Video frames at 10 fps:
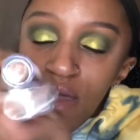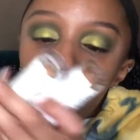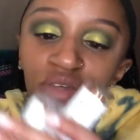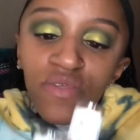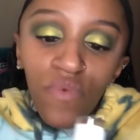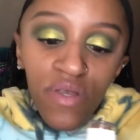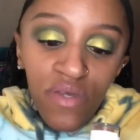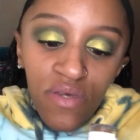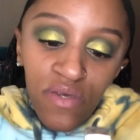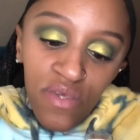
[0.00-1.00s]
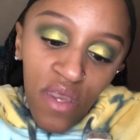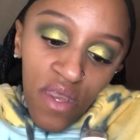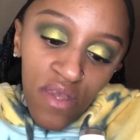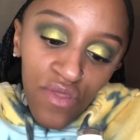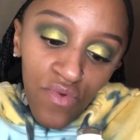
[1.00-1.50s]
This one is
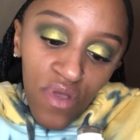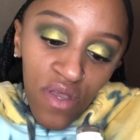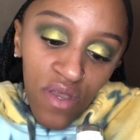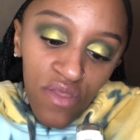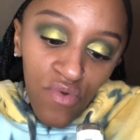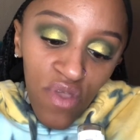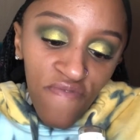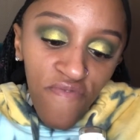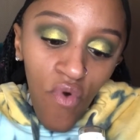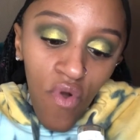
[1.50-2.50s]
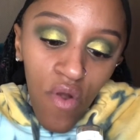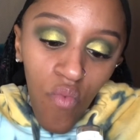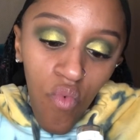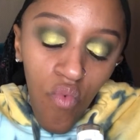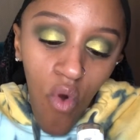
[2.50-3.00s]
in 334
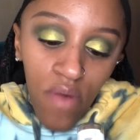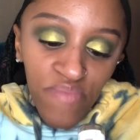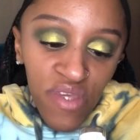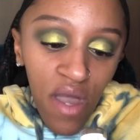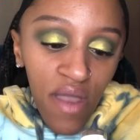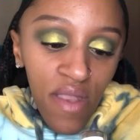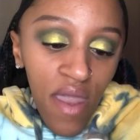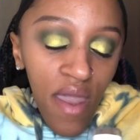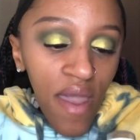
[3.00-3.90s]
Warm Sun,